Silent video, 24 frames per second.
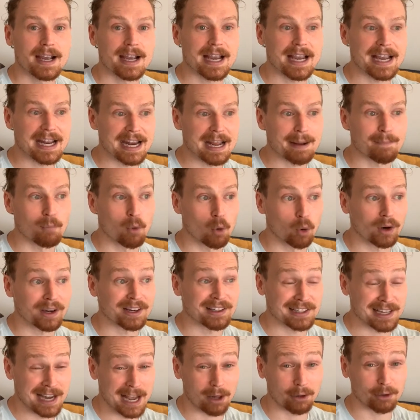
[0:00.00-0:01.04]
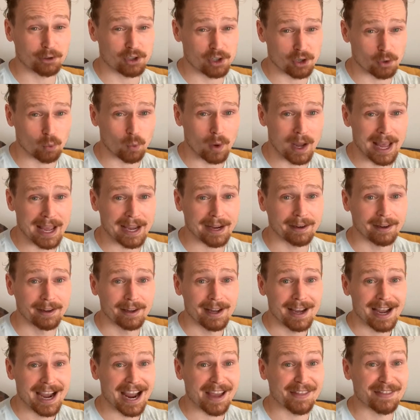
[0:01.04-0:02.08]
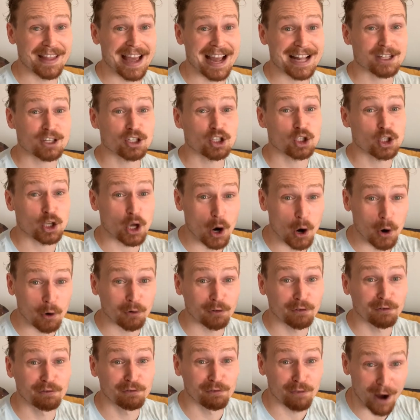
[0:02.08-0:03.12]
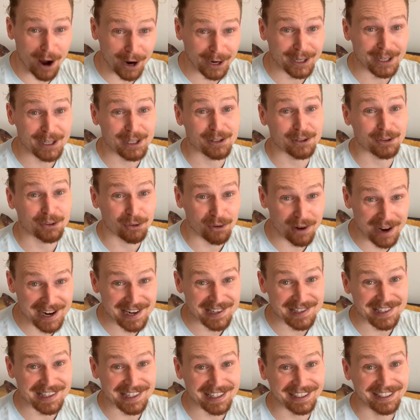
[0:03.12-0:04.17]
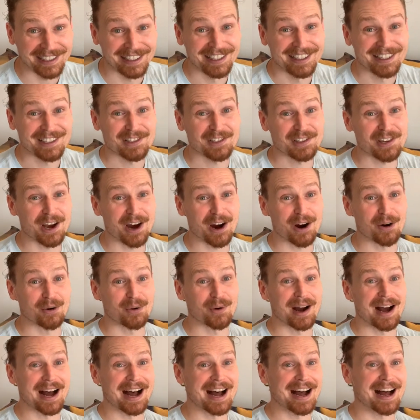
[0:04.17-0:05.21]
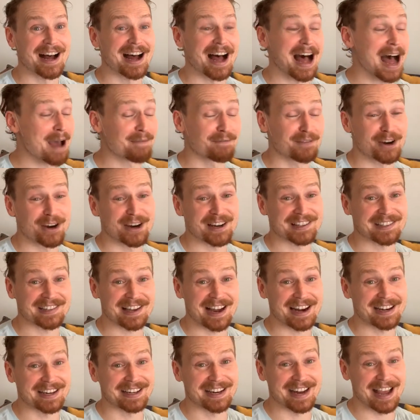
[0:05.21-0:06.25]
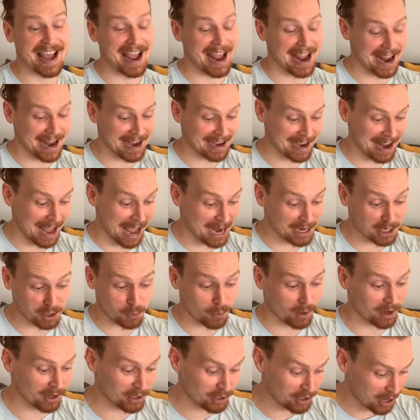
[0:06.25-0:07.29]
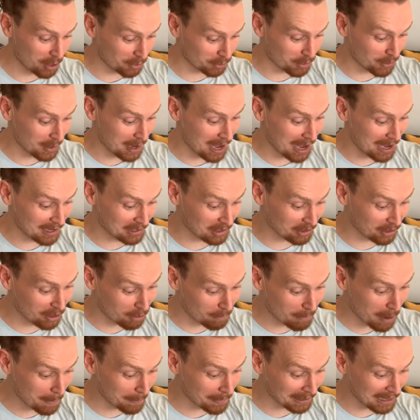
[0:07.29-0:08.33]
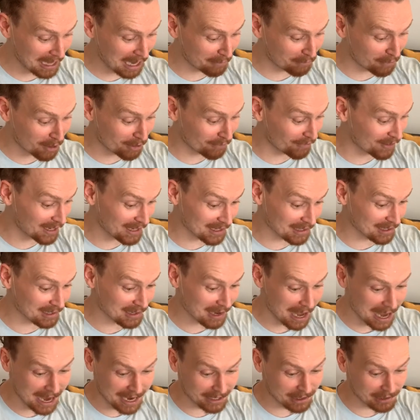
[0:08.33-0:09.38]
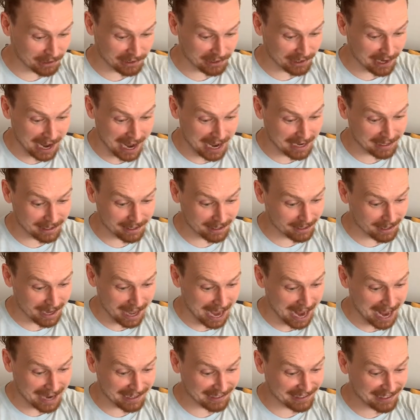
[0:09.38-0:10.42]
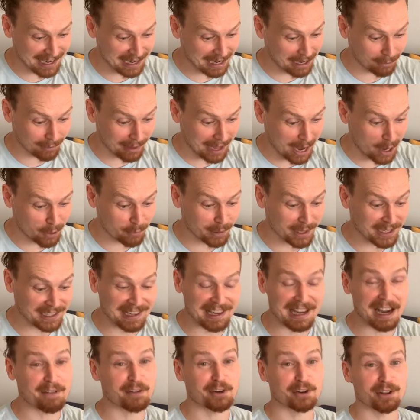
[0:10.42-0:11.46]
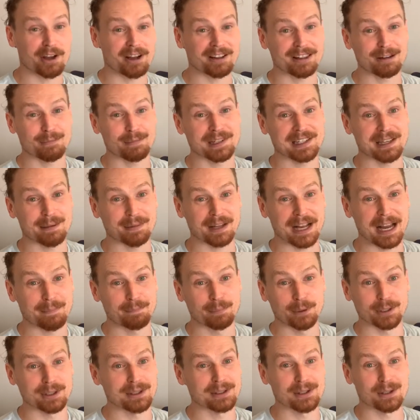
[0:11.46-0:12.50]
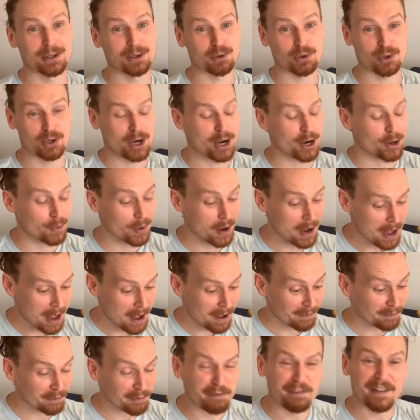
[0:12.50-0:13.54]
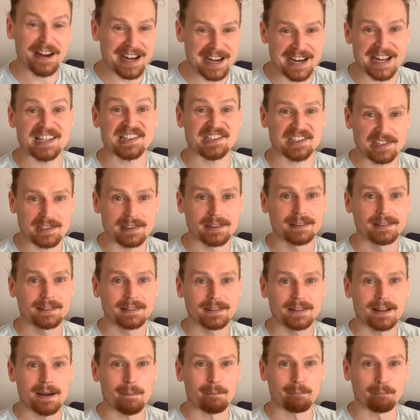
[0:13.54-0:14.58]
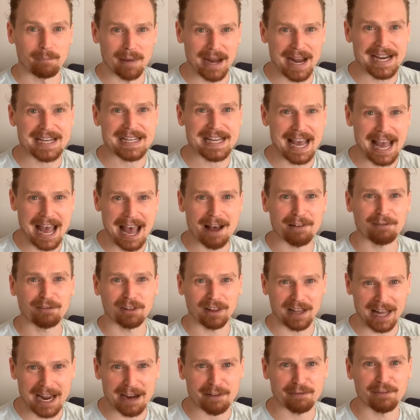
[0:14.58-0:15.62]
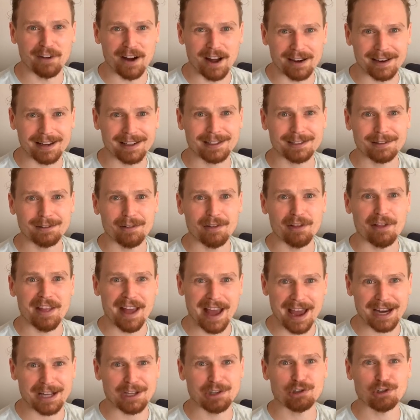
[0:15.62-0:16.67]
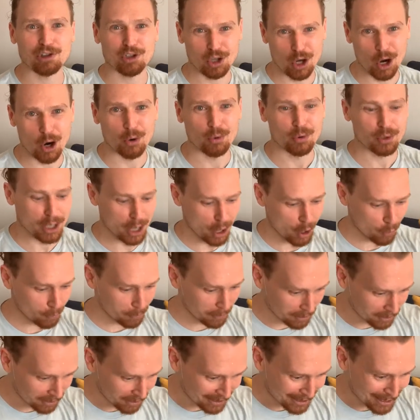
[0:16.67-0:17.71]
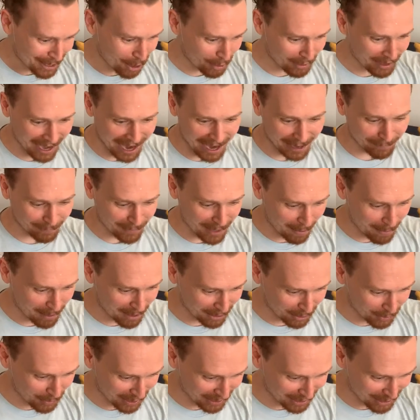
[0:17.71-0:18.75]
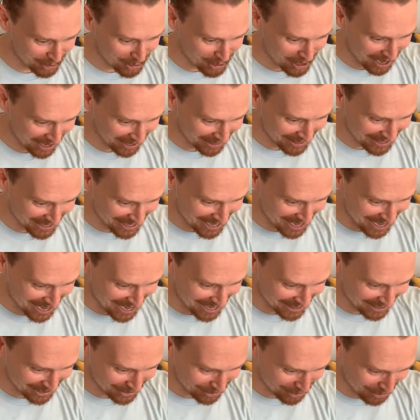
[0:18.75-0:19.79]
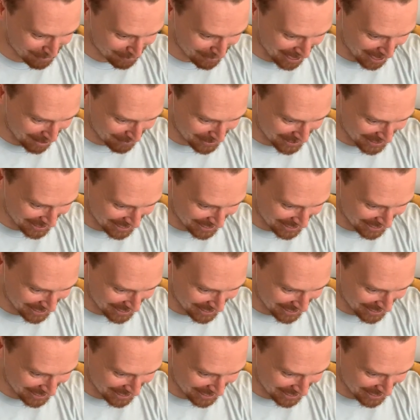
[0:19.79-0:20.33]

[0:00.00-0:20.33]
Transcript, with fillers: in a more intelligent way, and that's so fucking crazy. So I'm very excited, and I just wanted to share with you guys there might be life on Venus. I just had to say it out loud because I never thought that'd be something I'd put in a news show. Venus might have life on it. That is so dope. Okay, I'm gonna quickly check the Streamlabs